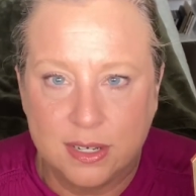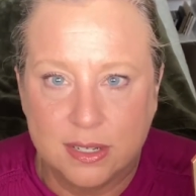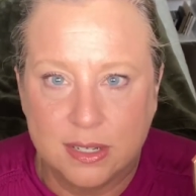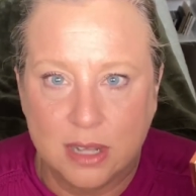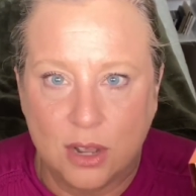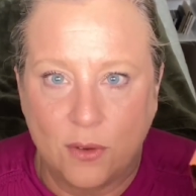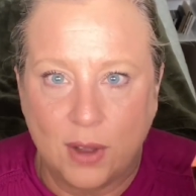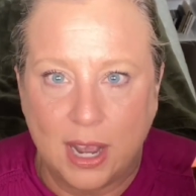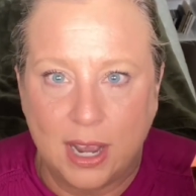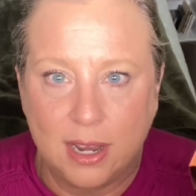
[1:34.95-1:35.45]

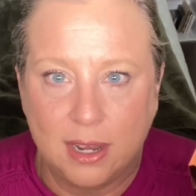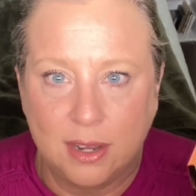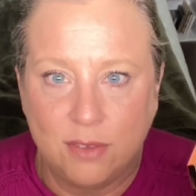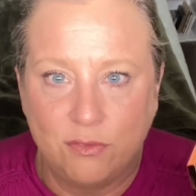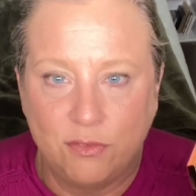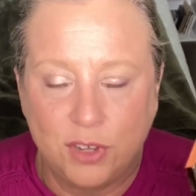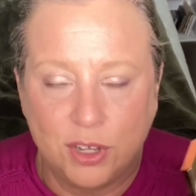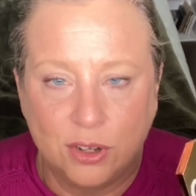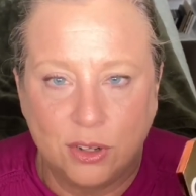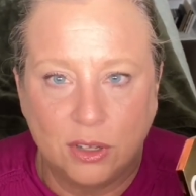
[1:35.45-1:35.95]
so I
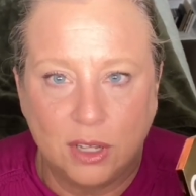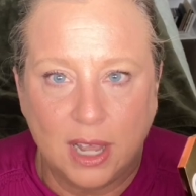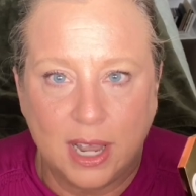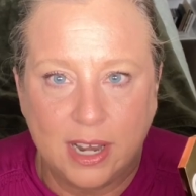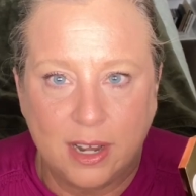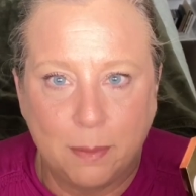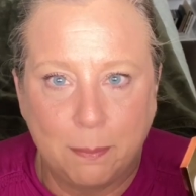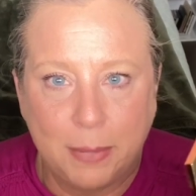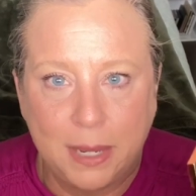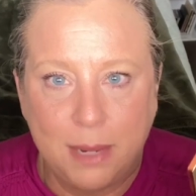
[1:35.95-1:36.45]
feel
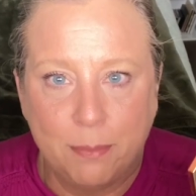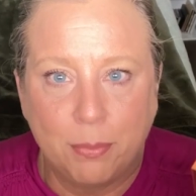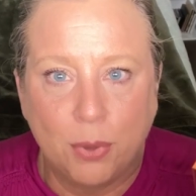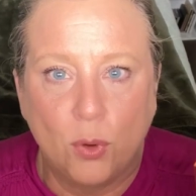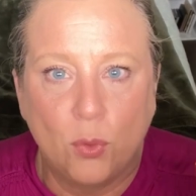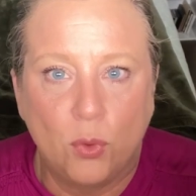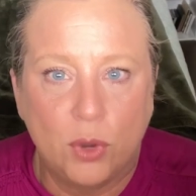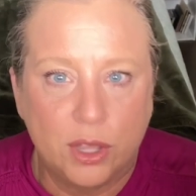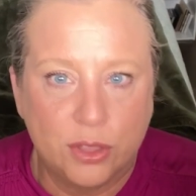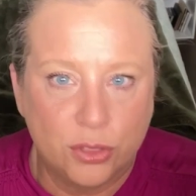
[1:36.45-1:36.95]
like
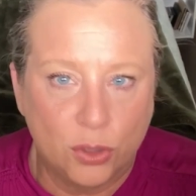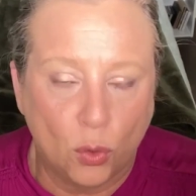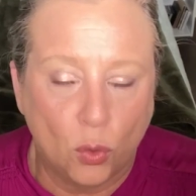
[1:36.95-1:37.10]
people with